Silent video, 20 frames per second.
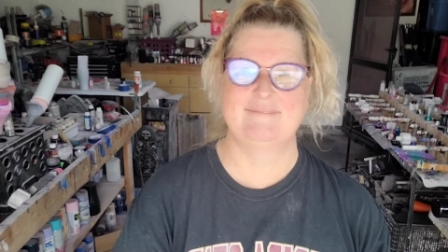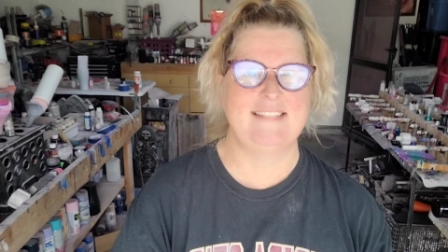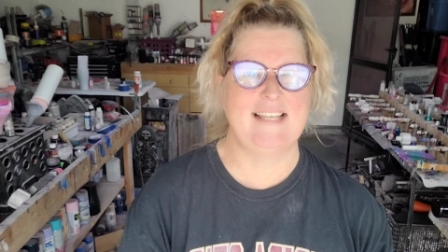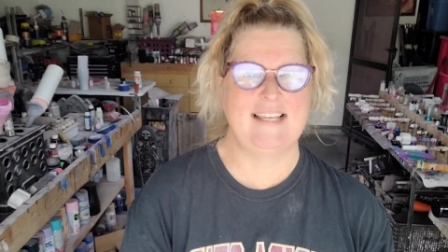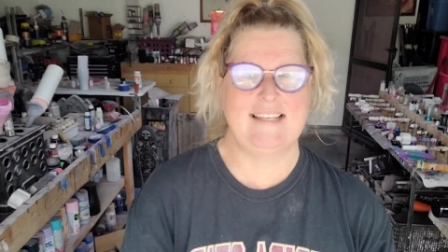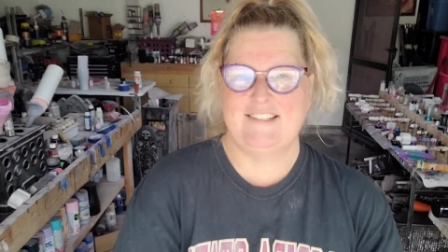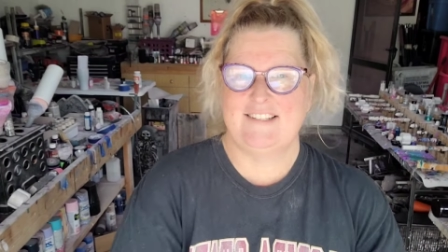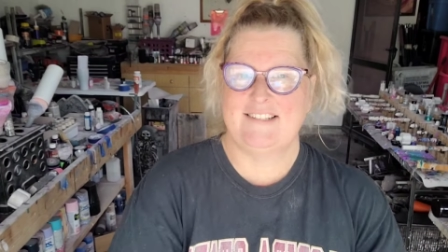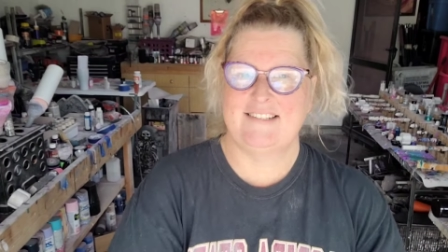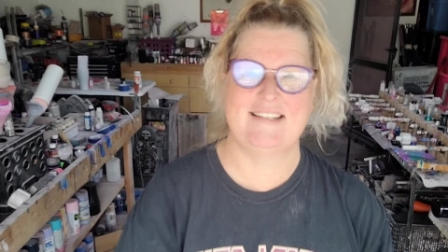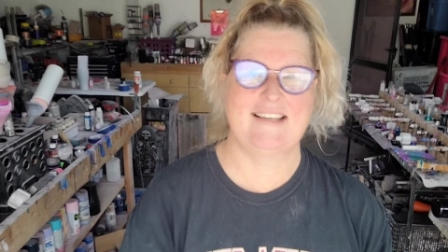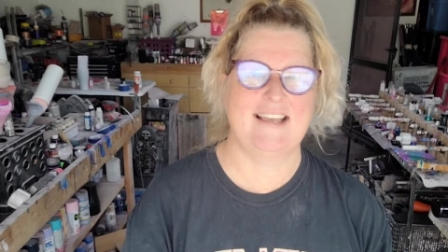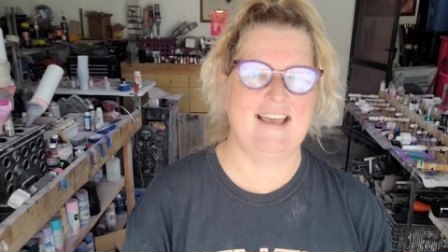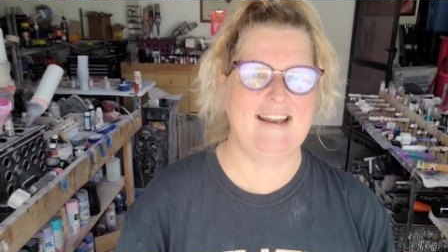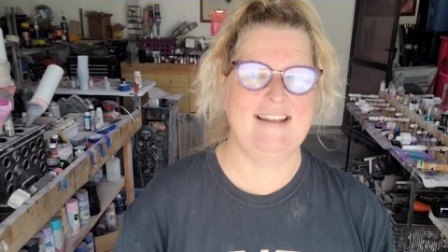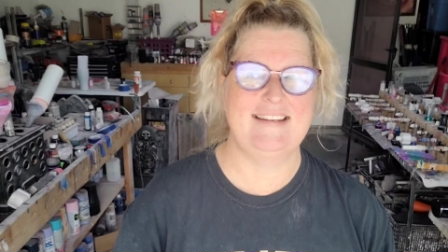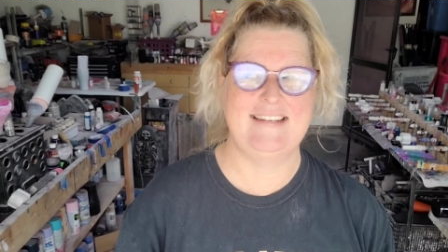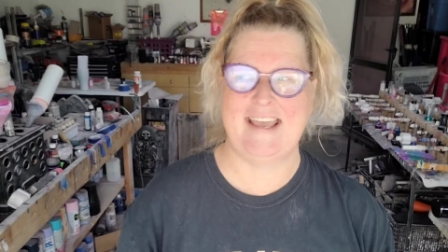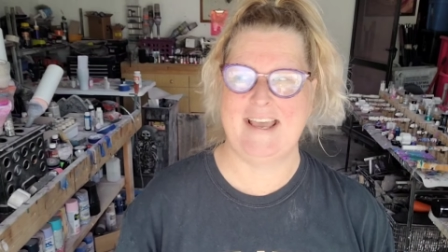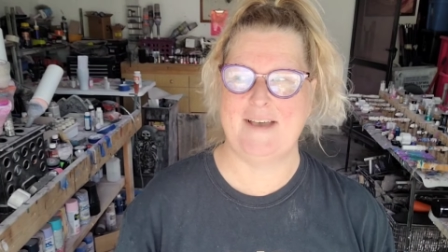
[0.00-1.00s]
That's just the
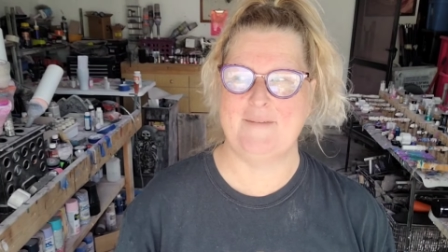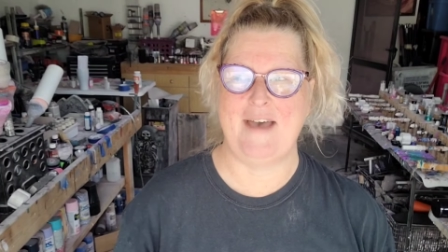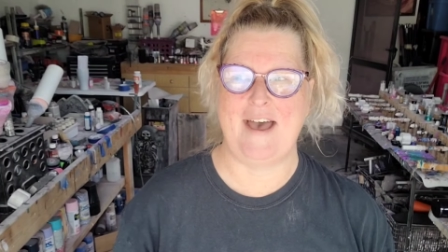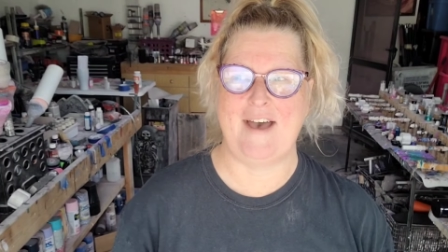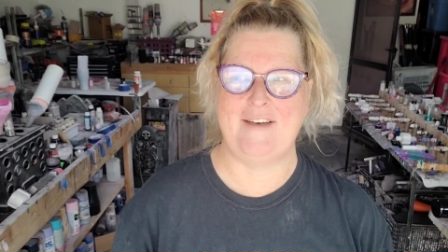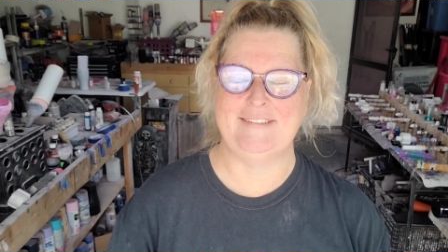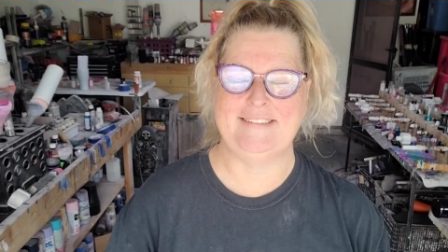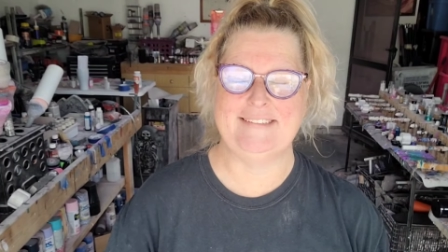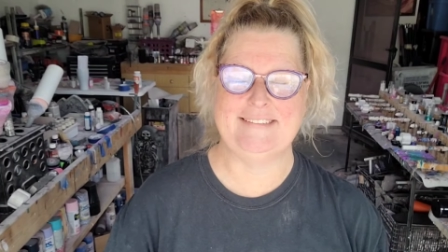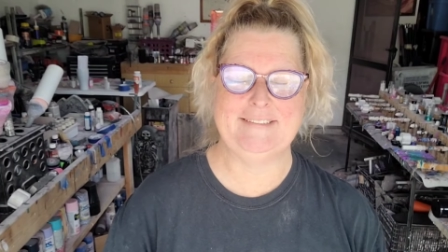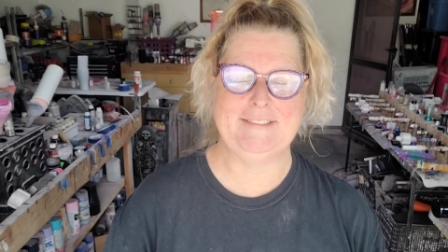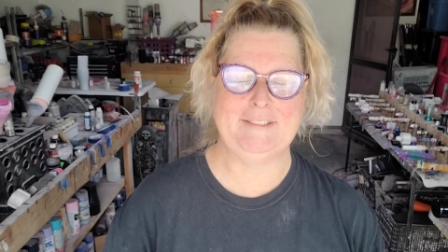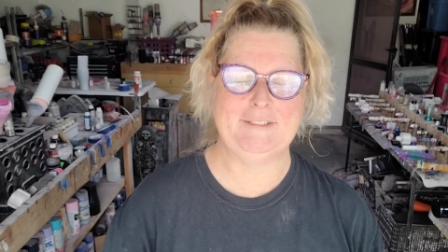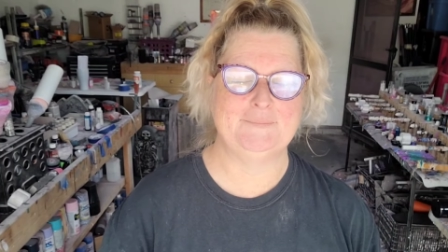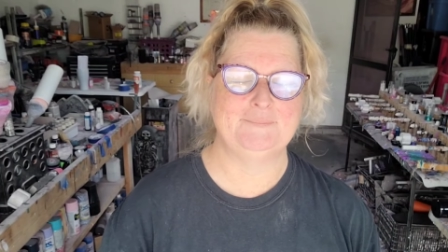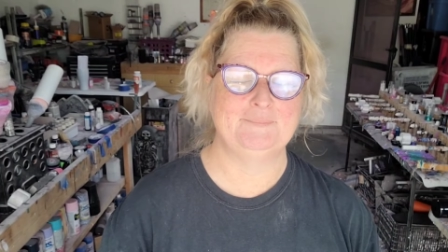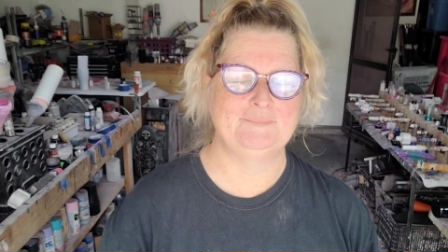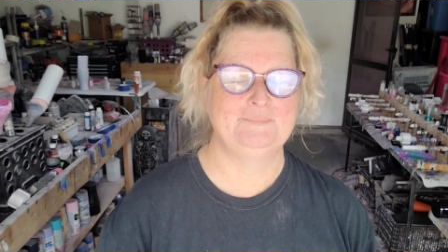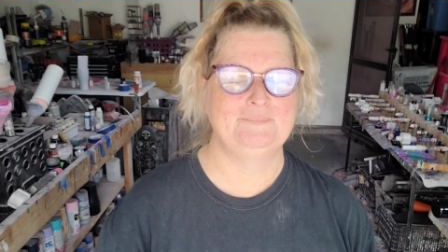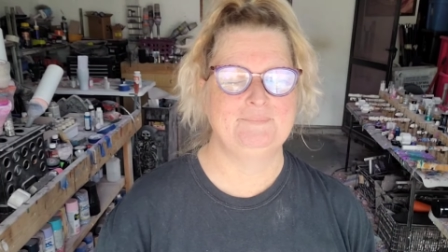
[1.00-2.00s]
kind of day I'm having.
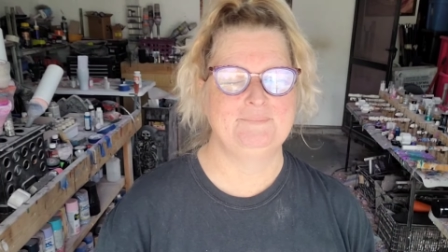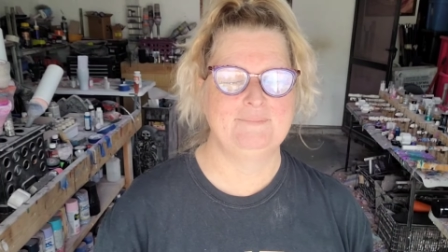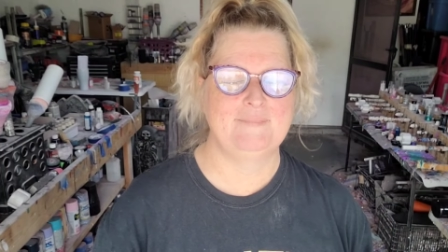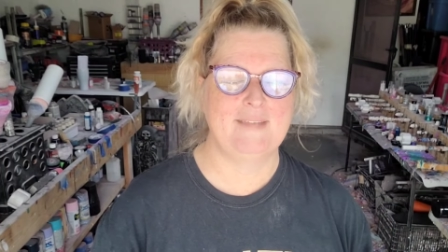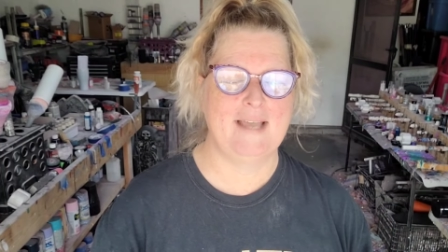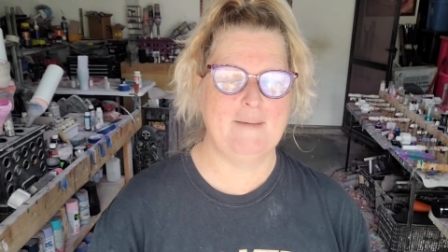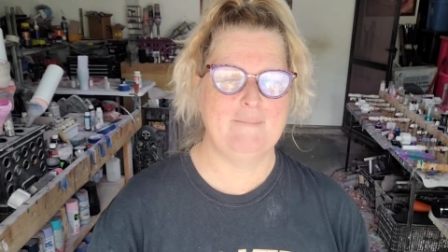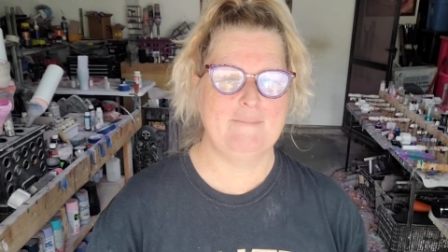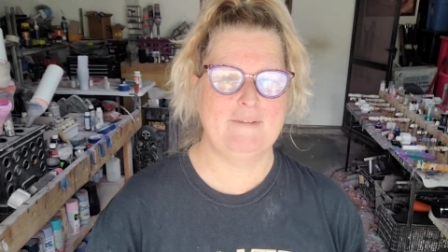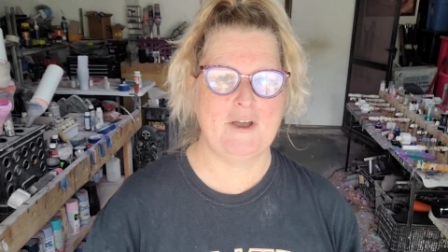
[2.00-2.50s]
So I'm